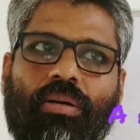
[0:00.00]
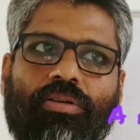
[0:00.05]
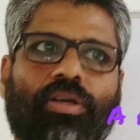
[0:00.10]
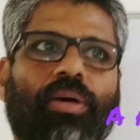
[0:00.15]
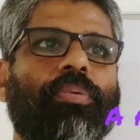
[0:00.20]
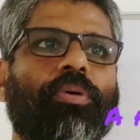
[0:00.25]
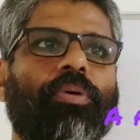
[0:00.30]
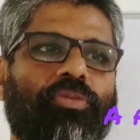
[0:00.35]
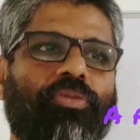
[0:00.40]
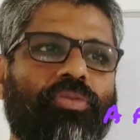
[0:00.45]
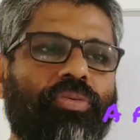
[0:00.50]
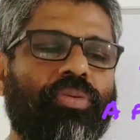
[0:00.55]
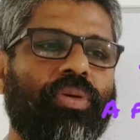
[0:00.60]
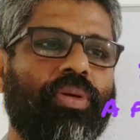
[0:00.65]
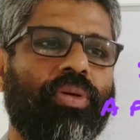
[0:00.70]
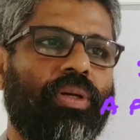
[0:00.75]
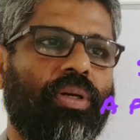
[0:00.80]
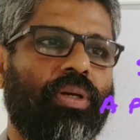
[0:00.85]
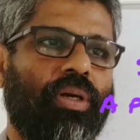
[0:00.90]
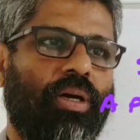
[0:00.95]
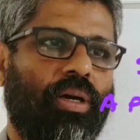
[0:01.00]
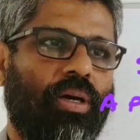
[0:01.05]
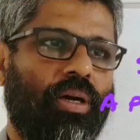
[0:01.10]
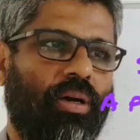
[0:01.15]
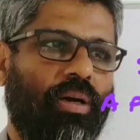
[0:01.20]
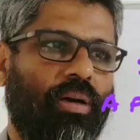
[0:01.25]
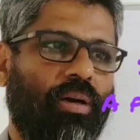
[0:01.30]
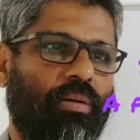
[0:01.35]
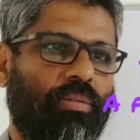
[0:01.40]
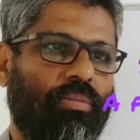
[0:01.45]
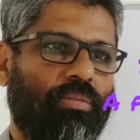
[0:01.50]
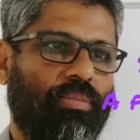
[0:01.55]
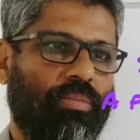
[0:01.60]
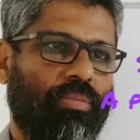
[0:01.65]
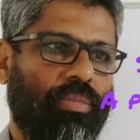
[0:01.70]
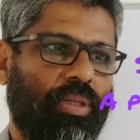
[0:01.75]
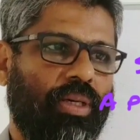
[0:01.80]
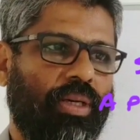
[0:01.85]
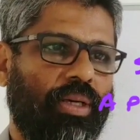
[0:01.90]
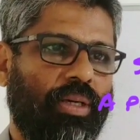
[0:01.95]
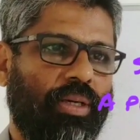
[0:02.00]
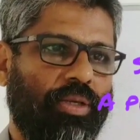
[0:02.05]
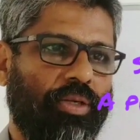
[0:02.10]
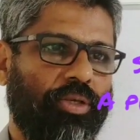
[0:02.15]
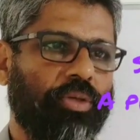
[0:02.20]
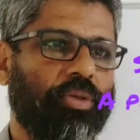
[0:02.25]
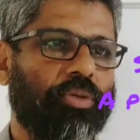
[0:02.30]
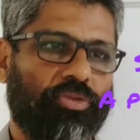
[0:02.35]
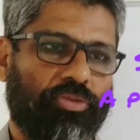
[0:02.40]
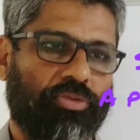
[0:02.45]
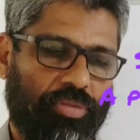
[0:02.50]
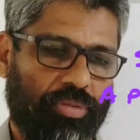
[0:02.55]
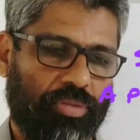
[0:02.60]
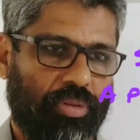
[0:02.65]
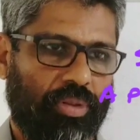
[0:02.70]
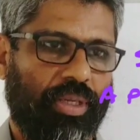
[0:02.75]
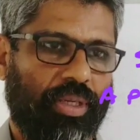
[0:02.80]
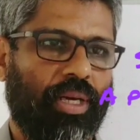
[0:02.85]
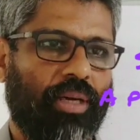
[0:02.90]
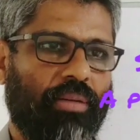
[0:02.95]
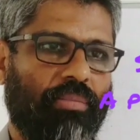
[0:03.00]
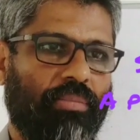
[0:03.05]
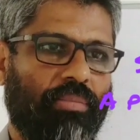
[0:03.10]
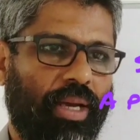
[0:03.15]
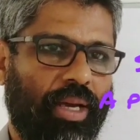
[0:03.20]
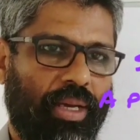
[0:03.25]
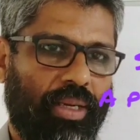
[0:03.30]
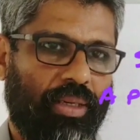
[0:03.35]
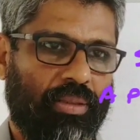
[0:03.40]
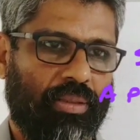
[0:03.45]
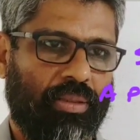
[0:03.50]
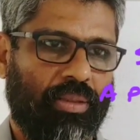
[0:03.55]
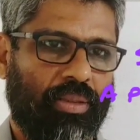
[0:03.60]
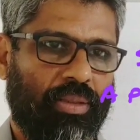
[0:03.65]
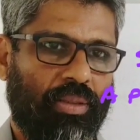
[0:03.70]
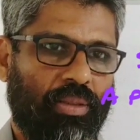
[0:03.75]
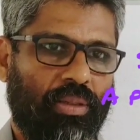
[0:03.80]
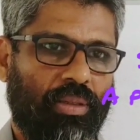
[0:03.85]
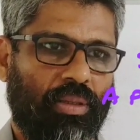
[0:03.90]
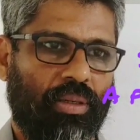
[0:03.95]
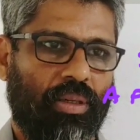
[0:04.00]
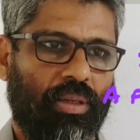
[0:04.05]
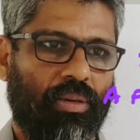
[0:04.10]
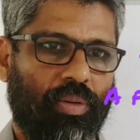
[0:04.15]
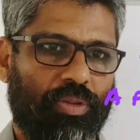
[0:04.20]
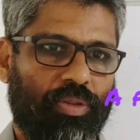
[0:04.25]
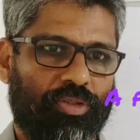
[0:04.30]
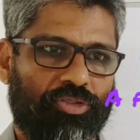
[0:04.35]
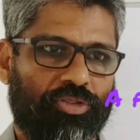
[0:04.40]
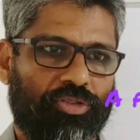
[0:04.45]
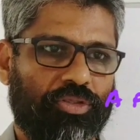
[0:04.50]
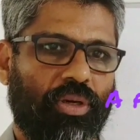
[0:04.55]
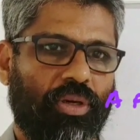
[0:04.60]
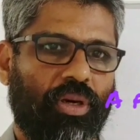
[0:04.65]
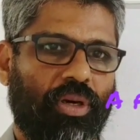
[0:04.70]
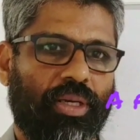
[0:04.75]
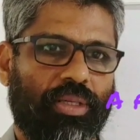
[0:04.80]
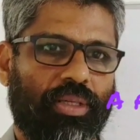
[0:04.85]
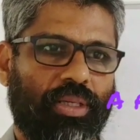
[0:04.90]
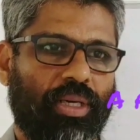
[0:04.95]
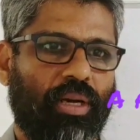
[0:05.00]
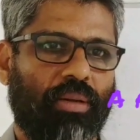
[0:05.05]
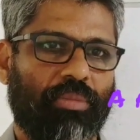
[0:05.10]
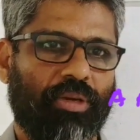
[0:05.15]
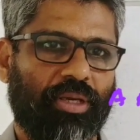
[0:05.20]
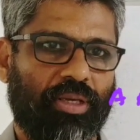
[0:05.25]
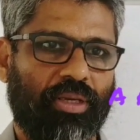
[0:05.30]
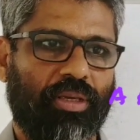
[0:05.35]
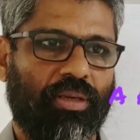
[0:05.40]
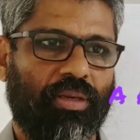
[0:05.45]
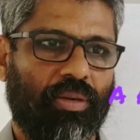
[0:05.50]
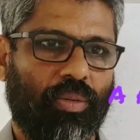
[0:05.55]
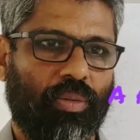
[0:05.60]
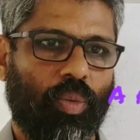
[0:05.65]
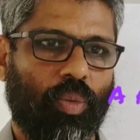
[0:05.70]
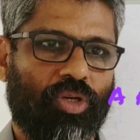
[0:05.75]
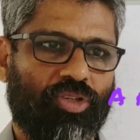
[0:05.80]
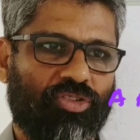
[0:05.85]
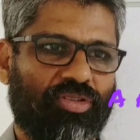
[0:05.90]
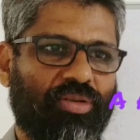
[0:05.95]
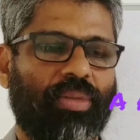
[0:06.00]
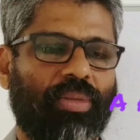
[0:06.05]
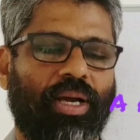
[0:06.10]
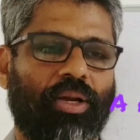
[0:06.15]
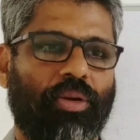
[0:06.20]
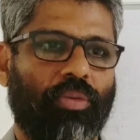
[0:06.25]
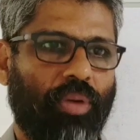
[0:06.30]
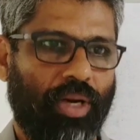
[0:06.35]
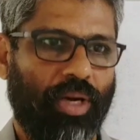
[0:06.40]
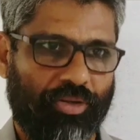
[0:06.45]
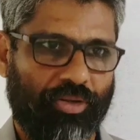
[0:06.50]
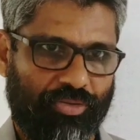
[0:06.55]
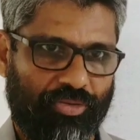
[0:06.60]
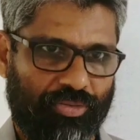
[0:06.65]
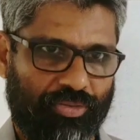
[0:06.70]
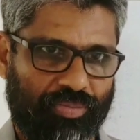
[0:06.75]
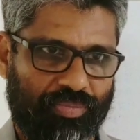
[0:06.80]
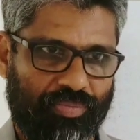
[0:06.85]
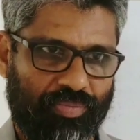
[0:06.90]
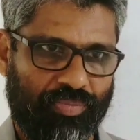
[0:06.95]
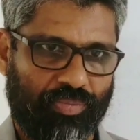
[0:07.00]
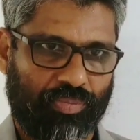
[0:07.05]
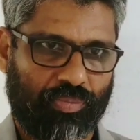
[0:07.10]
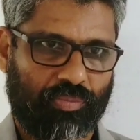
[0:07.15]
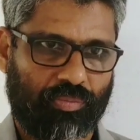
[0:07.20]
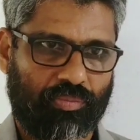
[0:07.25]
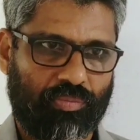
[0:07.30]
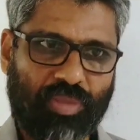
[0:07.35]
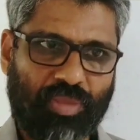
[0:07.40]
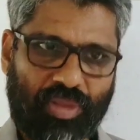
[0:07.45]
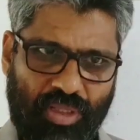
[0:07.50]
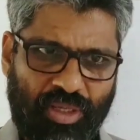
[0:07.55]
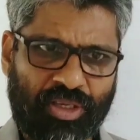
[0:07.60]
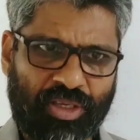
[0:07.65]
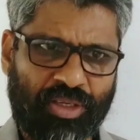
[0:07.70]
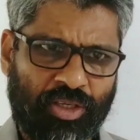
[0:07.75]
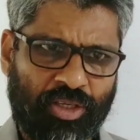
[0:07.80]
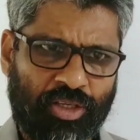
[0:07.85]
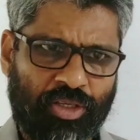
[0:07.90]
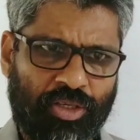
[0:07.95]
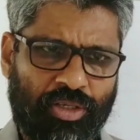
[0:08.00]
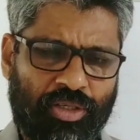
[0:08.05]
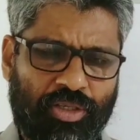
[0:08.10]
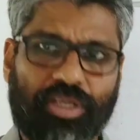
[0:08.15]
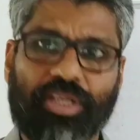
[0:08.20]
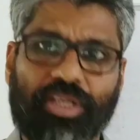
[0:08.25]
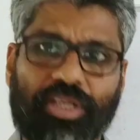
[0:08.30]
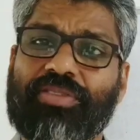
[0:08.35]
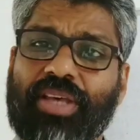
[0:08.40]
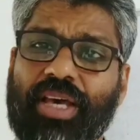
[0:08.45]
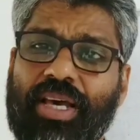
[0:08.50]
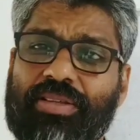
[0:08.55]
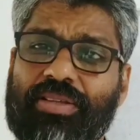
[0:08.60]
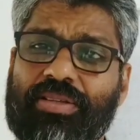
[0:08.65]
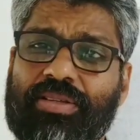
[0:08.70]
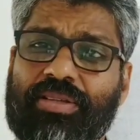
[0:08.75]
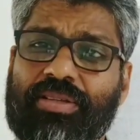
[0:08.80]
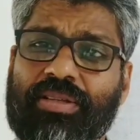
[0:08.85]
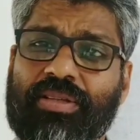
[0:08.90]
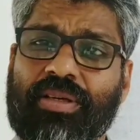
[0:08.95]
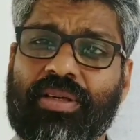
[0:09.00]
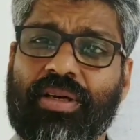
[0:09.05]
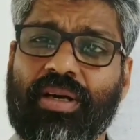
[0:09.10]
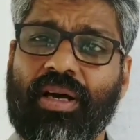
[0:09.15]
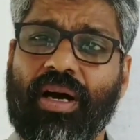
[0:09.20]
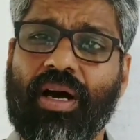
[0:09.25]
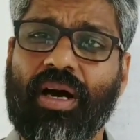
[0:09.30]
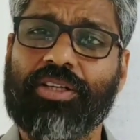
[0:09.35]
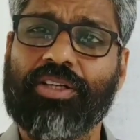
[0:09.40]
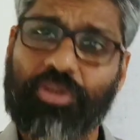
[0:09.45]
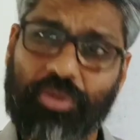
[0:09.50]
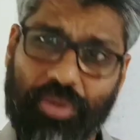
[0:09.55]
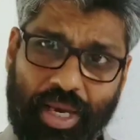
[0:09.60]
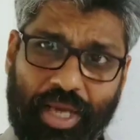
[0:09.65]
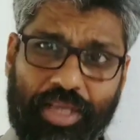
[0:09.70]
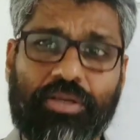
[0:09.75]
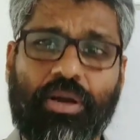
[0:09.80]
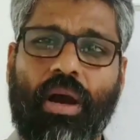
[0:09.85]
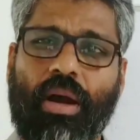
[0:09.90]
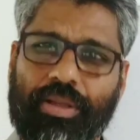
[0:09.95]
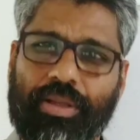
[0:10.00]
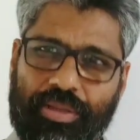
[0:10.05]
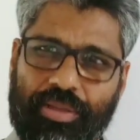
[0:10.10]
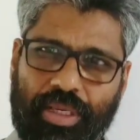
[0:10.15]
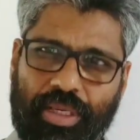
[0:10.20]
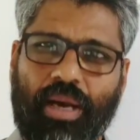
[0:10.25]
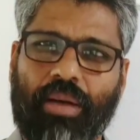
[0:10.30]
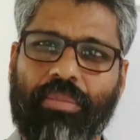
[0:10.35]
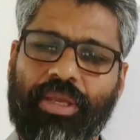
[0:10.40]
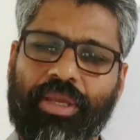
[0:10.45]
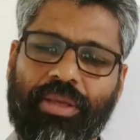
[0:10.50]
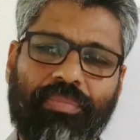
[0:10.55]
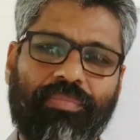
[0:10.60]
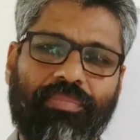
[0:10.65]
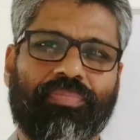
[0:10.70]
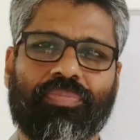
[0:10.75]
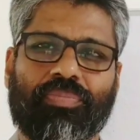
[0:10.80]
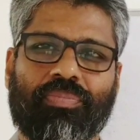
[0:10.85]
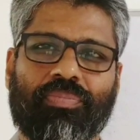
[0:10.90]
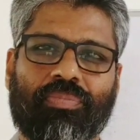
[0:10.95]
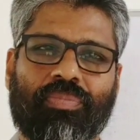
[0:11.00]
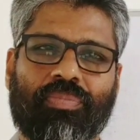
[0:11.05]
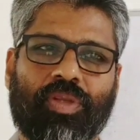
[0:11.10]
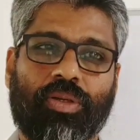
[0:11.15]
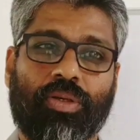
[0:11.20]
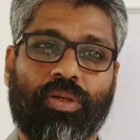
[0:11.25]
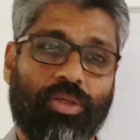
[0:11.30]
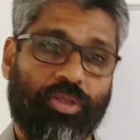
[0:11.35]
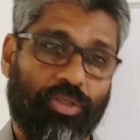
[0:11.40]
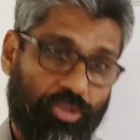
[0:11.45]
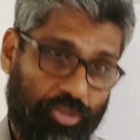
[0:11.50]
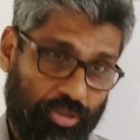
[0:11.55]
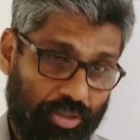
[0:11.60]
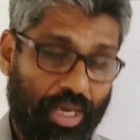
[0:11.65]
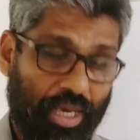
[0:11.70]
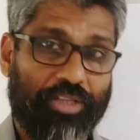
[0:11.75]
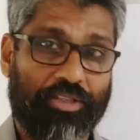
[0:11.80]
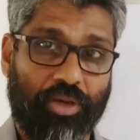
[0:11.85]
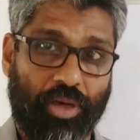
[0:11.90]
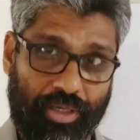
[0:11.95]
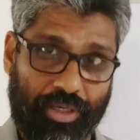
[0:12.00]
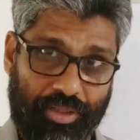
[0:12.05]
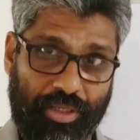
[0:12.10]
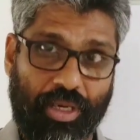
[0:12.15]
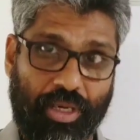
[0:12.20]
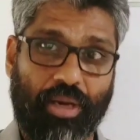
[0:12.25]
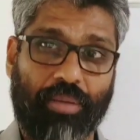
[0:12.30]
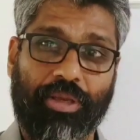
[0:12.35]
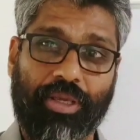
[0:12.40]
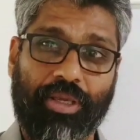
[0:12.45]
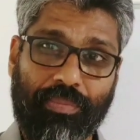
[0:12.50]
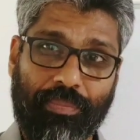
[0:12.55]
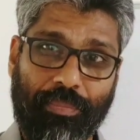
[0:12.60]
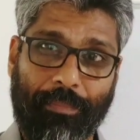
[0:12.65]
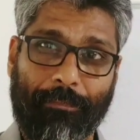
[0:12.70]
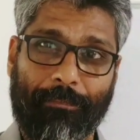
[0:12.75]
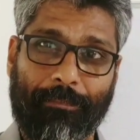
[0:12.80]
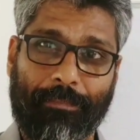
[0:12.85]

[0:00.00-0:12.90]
Suppose a youth or a young man wants to join the army. He wants some advice. He says, should I join the army? Should I join the army?